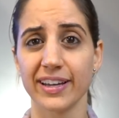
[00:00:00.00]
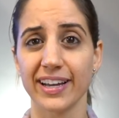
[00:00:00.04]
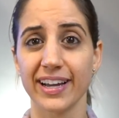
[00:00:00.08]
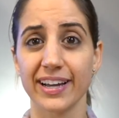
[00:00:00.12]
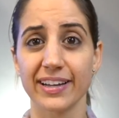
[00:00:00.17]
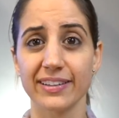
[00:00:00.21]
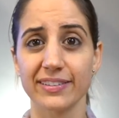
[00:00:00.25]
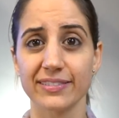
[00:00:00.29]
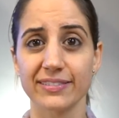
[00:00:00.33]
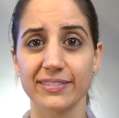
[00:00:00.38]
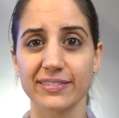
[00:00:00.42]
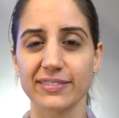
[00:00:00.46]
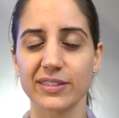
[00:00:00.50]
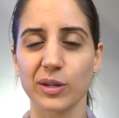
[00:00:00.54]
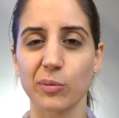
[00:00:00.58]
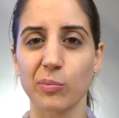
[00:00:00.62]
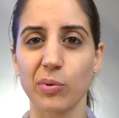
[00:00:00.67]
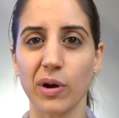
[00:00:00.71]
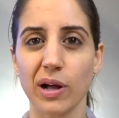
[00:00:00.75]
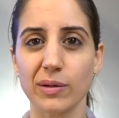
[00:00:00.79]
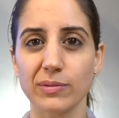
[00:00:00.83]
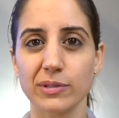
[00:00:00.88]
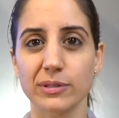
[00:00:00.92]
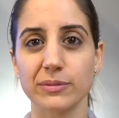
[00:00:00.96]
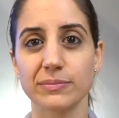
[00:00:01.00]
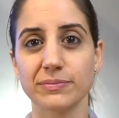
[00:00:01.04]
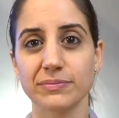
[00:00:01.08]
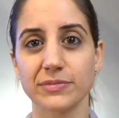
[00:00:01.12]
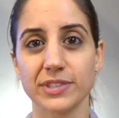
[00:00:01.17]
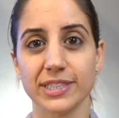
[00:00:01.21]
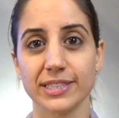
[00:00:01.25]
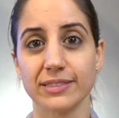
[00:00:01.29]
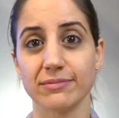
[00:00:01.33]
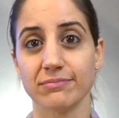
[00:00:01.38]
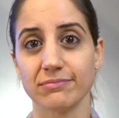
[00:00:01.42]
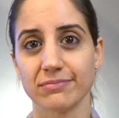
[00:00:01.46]
And the problem,
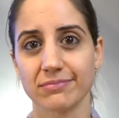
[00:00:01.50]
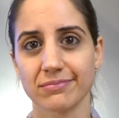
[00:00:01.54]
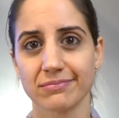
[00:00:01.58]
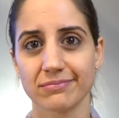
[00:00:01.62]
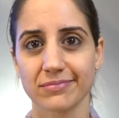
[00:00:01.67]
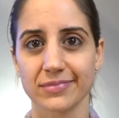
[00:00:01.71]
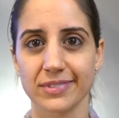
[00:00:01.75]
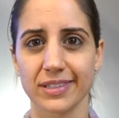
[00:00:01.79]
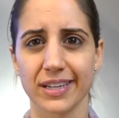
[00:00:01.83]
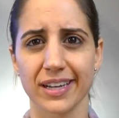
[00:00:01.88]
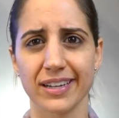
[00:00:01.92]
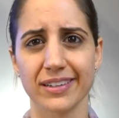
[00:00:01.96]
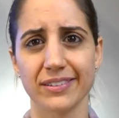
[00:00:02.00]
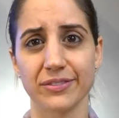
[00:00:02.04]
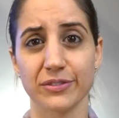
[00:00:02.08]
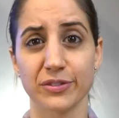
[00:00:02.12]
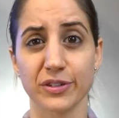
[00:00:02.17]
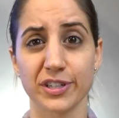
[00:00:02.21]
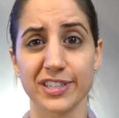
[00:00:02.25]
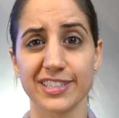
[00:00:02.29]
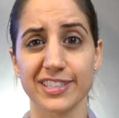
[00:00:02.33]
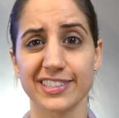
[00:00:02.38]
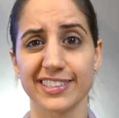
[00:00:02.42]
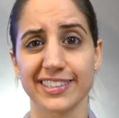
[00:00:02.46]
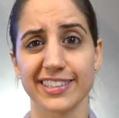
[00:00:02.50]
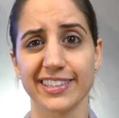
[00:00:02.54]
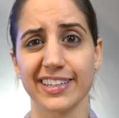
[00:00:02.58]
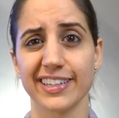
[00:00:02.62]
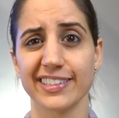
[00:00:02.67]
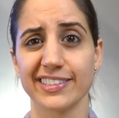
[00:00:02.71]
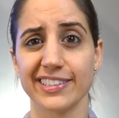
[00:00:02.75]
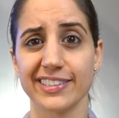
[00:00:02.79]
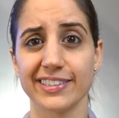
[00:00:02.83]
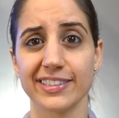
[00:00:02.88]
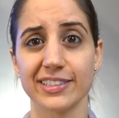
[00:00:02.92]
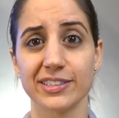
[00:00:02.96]
and unfortunately I
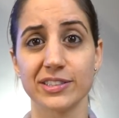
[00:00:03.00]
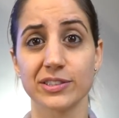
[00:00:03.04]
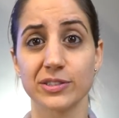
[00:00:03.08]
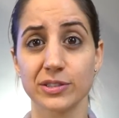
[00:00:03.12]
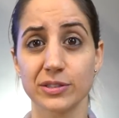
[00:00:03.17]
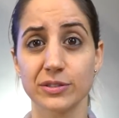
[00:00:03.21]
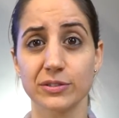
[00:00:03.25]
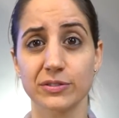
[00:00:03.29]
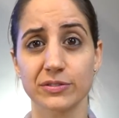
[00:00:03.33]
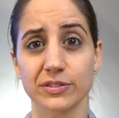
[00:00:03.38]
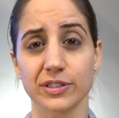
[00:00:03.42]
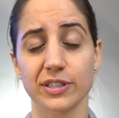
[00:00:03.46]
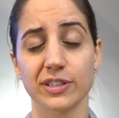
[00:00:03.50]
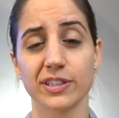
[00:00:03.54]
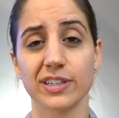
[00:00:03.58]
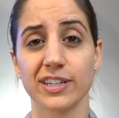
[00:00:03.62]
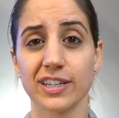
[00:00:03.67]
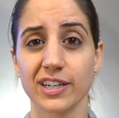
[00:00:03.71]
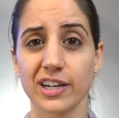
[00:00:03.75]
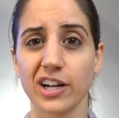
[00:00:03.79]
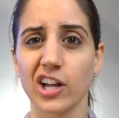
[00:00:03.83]
did this too for